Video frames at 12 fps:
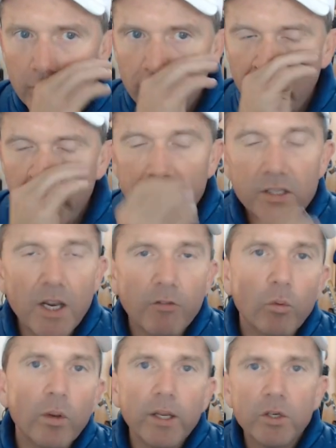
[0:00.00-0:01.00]
I mean, it's never
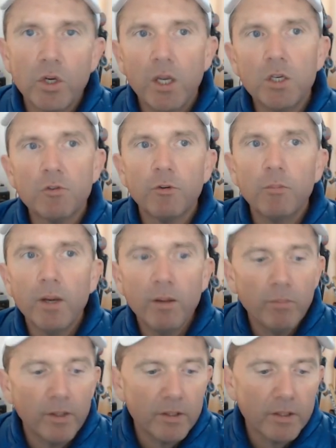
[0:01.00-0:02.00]
really changed for me,
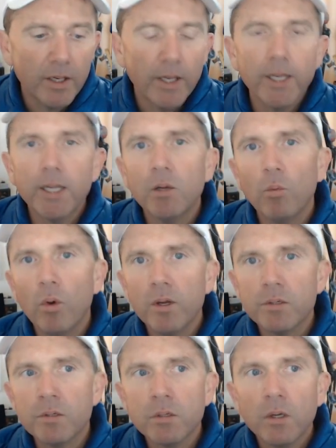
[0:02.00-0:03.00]
but it's a lot like it
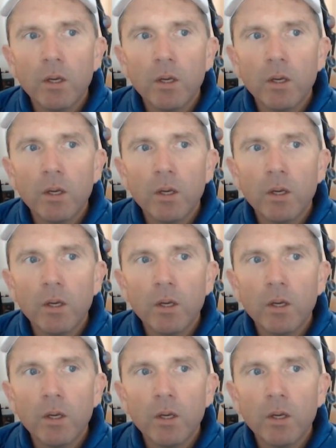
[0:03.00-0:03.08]
was